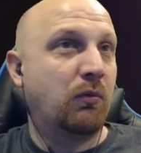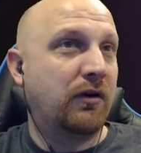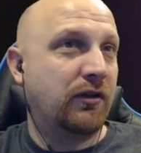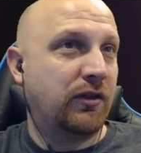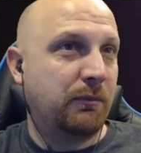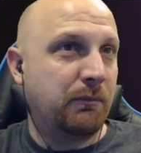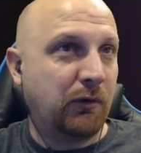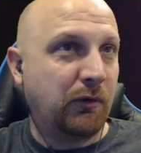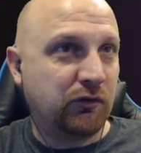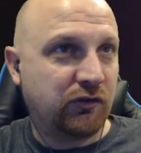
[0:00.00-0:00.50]
one of
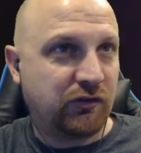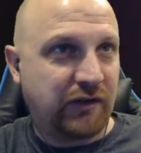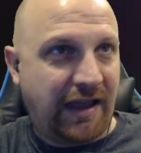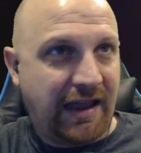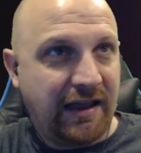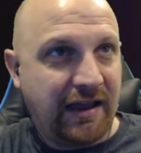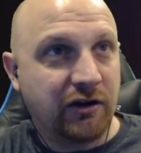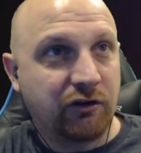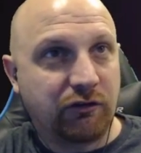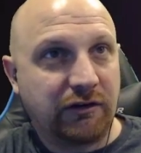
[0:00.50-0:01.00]
the most
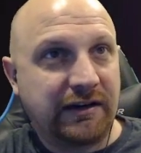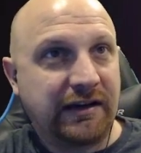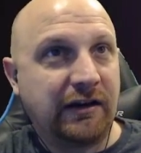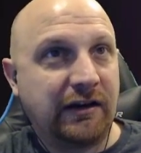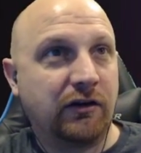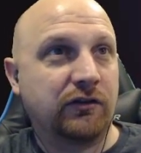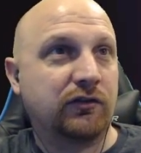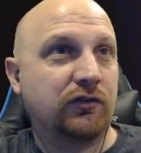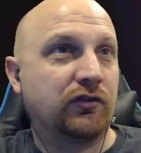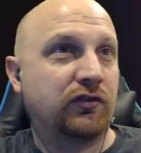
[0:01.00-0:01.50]
stat hungry
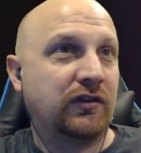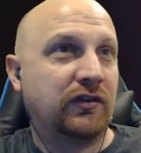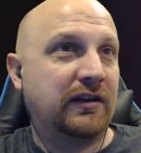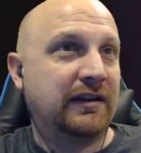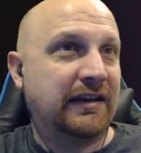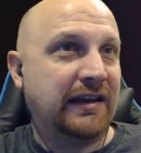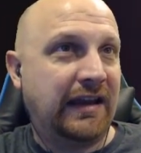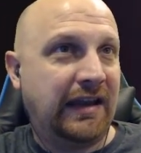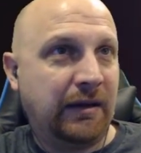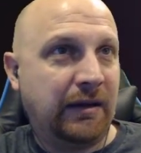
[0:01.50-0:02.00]
characters in the
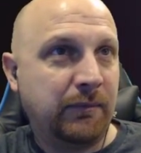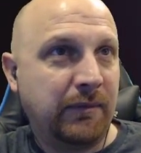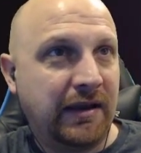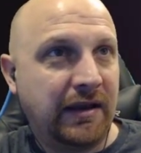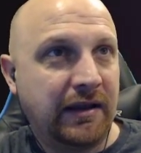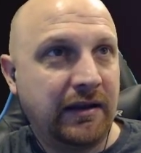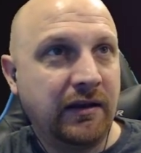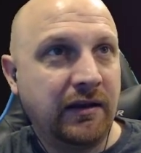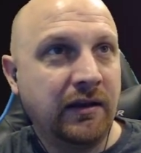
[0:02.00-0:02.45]
game, and